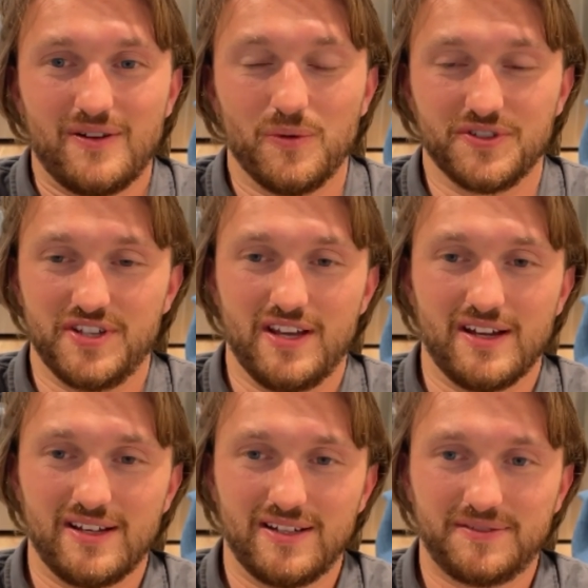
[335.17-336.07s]
We'll see.
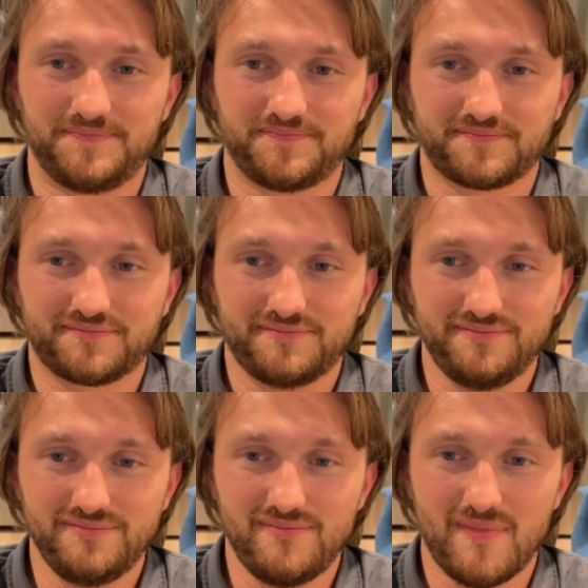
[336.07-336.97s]

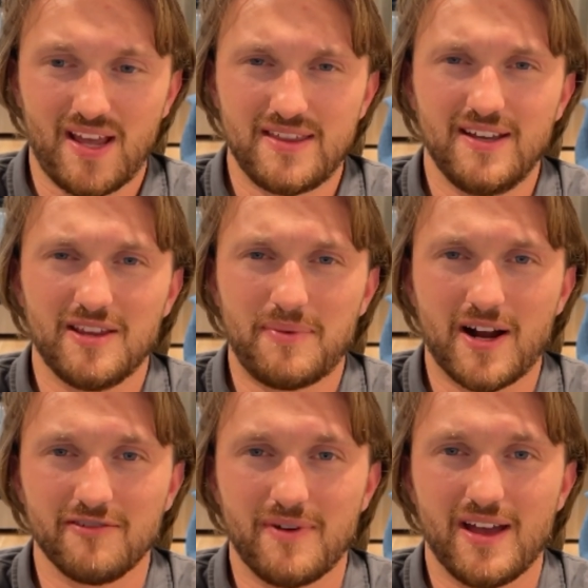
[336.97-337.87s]
I think in the
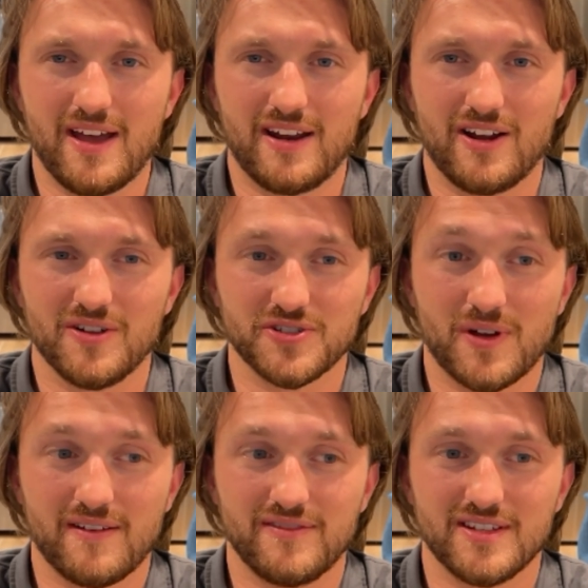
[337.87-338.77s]
back of my head, I also
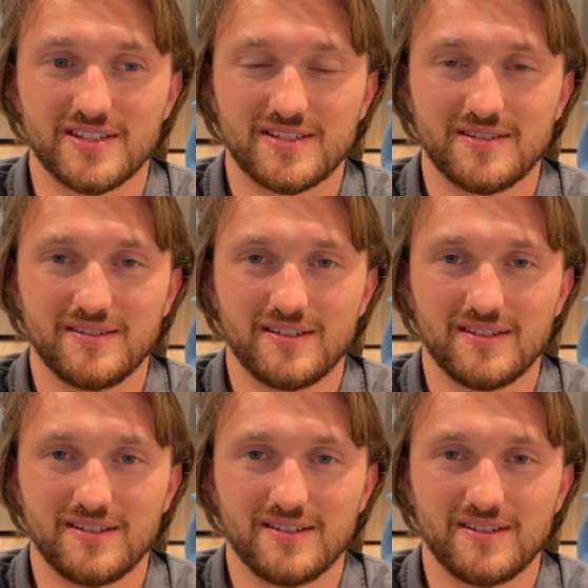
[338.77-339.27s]
have this.